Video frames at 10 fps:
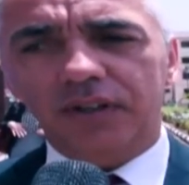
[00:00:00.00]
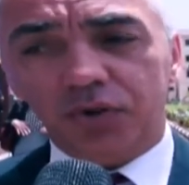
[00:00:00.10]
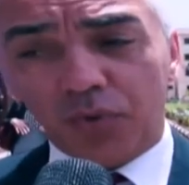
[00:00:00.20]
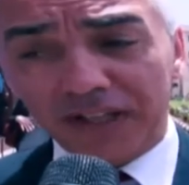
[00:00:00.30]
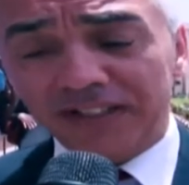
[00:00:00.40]

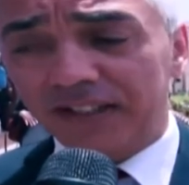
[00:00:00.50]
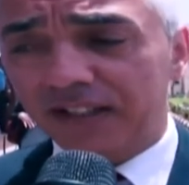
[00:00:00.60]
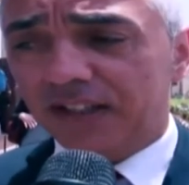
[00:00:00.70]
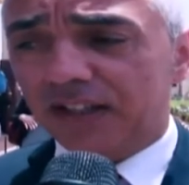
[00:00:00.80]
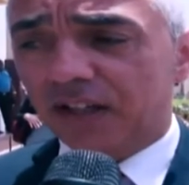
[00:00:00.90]

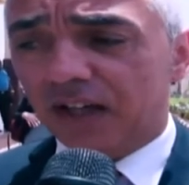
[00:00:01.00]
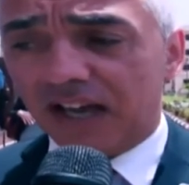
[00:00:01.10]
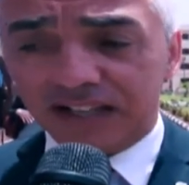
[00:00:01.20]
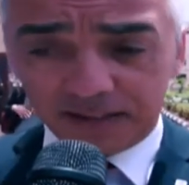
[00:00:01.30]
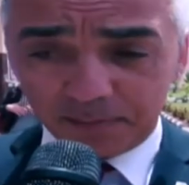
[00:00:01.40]
20,
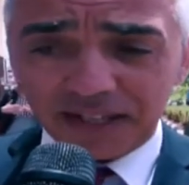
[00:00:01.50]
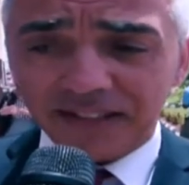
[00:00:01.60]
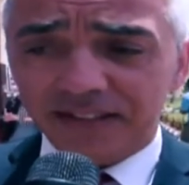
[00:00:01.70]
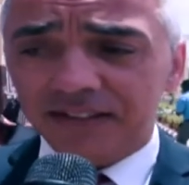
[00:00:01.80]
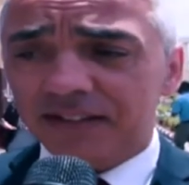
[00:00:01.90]
as
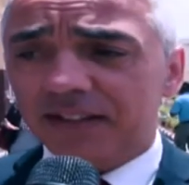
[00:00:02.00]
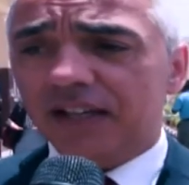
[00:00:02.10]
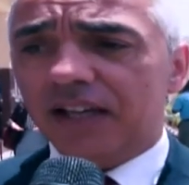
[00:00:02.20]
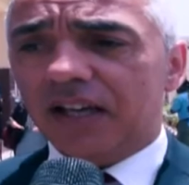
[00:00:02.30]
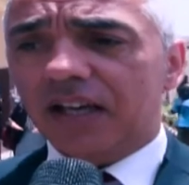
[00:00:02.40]
amended,
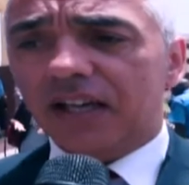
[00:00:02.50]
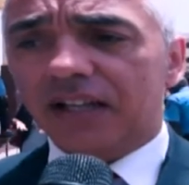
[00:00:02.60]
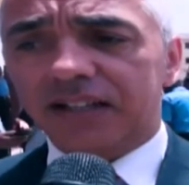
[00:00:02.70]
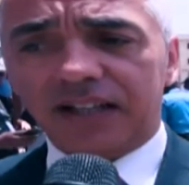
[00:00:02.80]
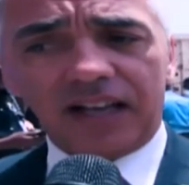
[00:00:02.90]

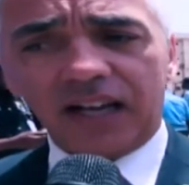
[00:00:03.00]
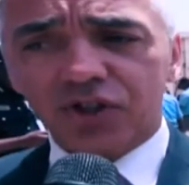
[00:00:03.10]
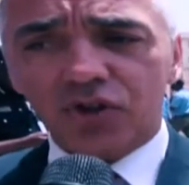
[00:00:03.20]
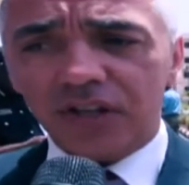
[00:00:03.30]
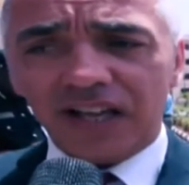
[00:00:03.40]
it
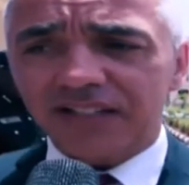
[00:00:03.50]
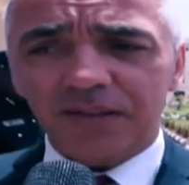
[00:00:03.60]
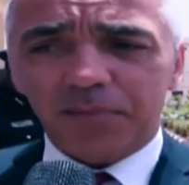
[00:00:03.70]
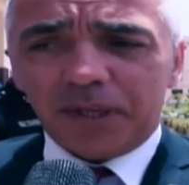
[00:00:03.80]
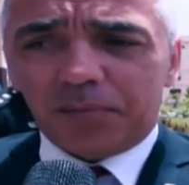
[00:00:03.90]
actually
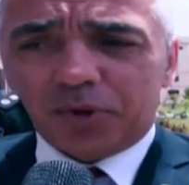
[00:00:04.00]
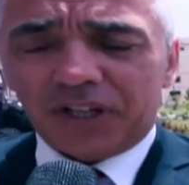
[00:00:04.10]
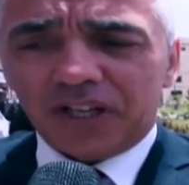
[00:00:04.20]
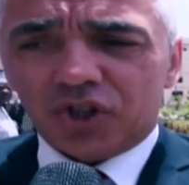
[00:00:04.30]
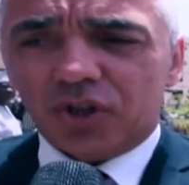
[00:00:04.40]
has a big
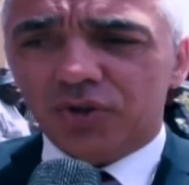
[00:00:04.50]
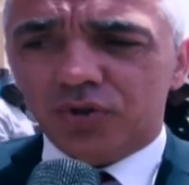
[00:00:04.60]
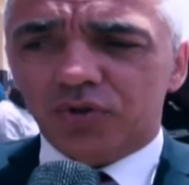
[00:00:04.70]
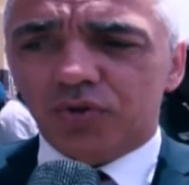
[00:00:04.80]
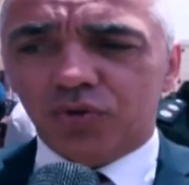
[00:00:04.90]
potential
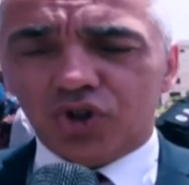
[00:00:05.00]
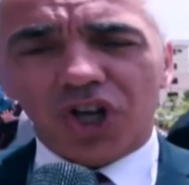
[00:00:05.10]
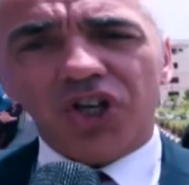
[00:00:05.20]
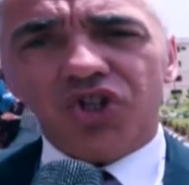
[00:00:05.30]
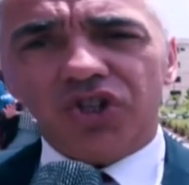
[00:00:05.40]
to
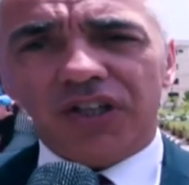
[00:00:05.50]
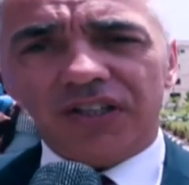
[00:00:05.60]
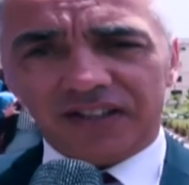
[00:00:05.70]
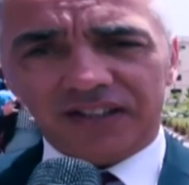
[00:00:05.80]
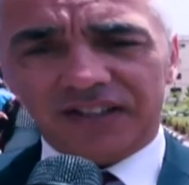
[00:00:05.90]
change
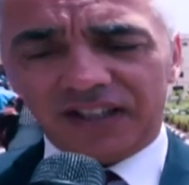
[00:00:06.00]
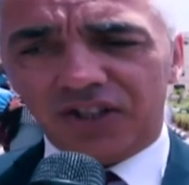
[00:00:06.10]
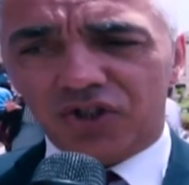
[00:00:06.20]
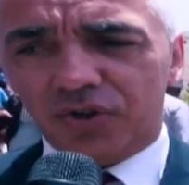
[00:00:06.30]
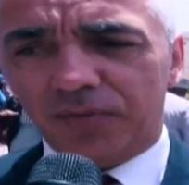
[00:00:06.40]
things in
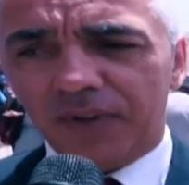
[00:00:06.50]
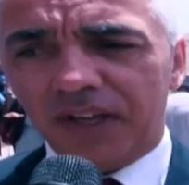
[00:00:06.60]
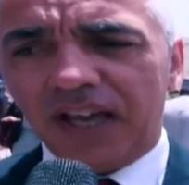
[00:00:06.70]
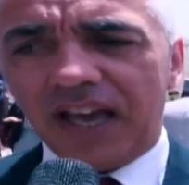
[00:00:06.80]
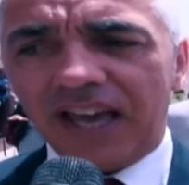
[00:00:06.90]
detention
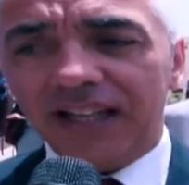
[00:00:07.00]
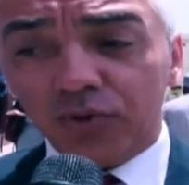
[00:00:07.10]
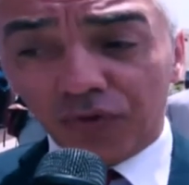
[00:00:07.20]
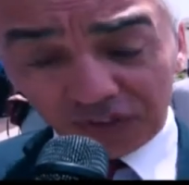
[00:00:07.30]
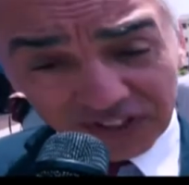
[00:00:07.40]

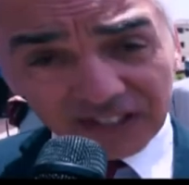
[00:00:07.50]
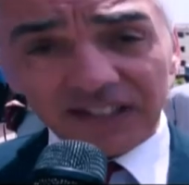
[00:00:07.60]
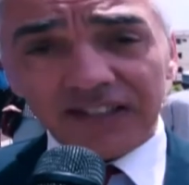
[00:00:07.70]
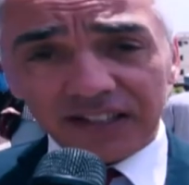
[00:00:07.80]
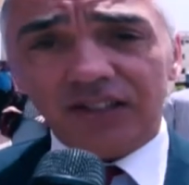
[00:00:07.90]
and to
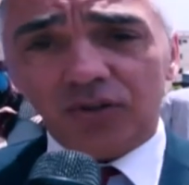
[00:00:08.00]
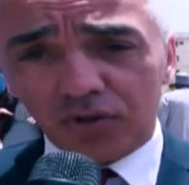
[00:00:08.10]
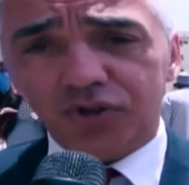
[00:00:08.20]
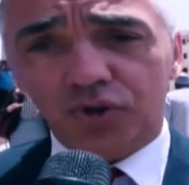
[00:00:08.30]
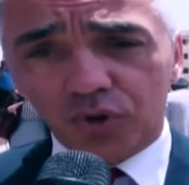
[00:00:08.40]
facilitate
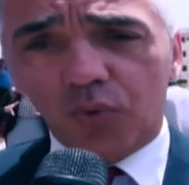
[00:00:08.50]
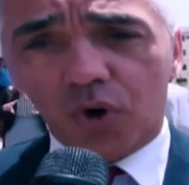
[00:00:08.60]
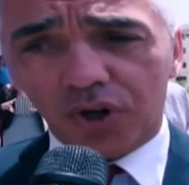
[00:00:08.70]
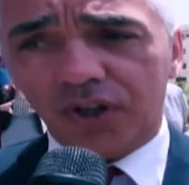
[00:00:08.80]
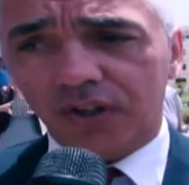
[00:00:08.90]
also the
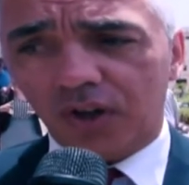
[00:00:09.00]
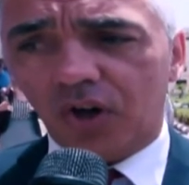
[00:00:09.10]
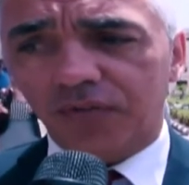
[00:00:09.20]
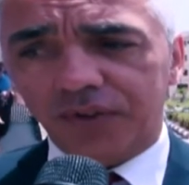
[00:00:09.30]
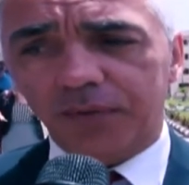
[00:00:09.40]
work
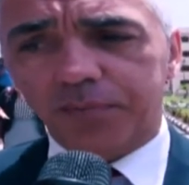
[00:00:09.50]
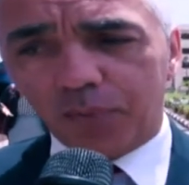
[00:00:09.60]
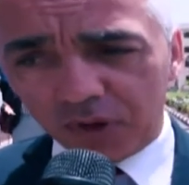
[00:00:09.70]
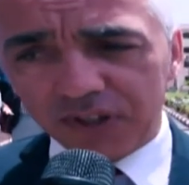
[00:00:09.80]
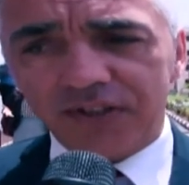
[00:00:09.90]
of the
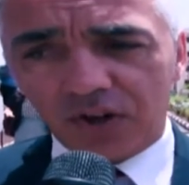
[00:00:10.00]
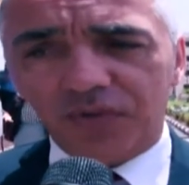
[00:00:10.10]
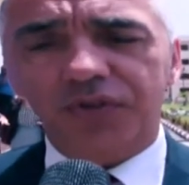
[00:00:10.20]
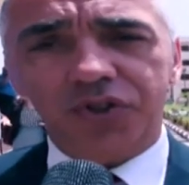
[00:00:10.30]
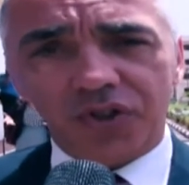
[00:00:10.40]
police
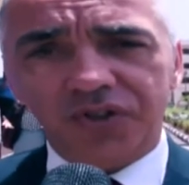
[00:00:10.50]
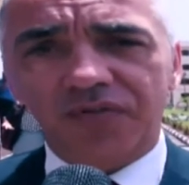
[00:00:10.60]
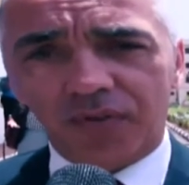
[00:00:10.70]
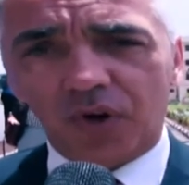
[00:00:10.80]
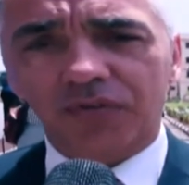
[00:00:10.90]
officers
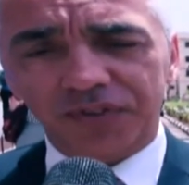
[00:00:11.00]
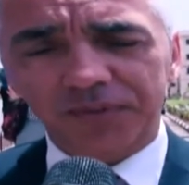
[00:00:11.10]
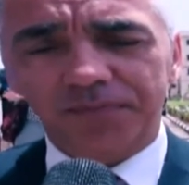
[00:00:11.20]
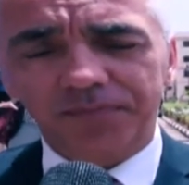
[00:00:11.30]
involved.